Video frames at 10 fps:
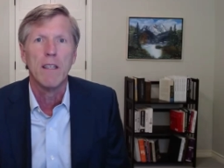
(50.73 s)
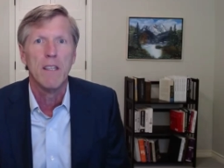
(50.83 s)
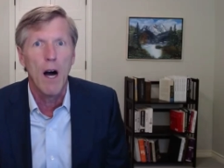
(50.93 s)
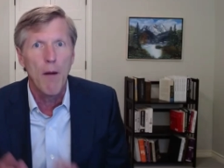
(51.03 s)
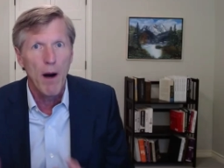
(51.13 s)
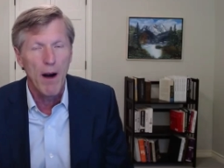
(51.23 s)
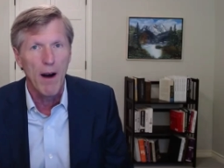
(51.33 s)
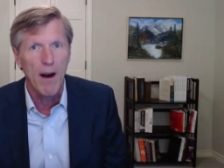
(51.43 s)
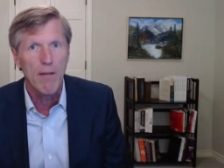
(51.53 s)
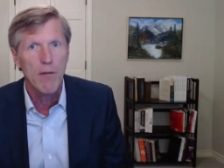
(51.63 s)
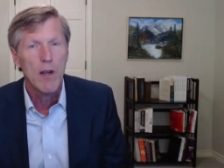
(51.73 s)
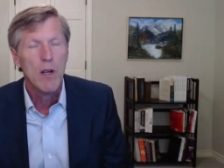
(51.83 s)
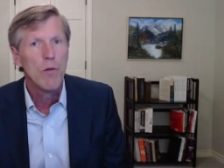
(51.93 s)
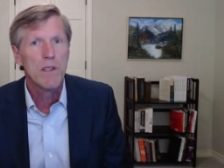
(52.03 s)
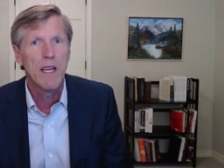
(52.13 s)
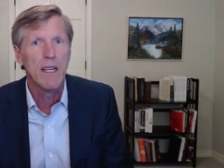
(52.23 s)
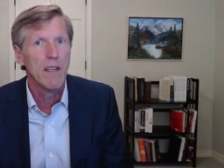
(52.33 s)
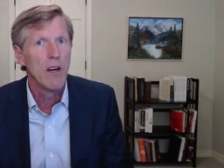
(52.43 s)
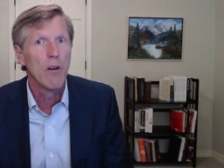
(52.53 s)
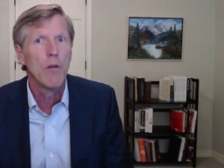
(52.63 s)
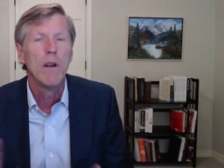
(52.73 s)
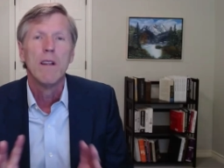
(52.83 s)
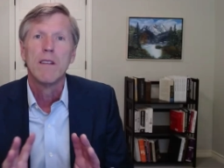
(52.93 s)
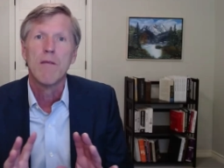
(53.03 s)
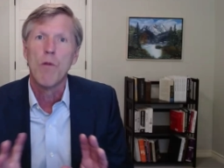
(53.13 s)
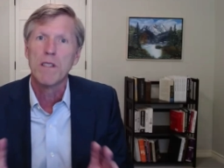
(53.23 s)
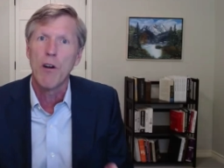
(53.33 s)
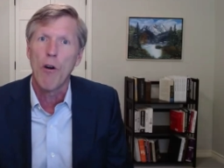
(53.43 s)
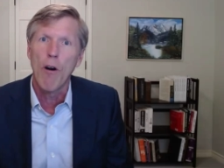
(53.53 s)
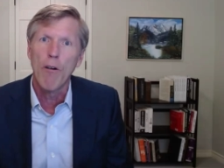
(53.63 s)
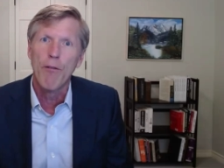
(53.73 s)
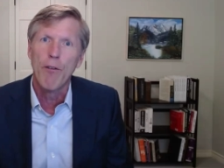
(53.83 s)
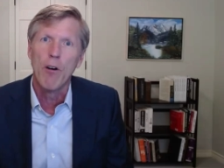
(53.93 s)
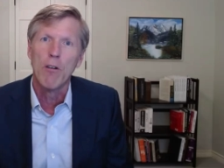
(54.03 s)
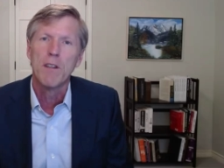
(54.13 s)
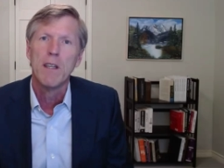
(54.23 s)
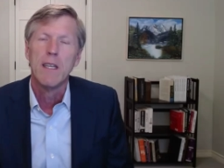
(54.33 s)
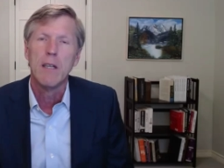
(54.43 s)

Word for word: and Yamaha was saying, no, it wasn't our fault.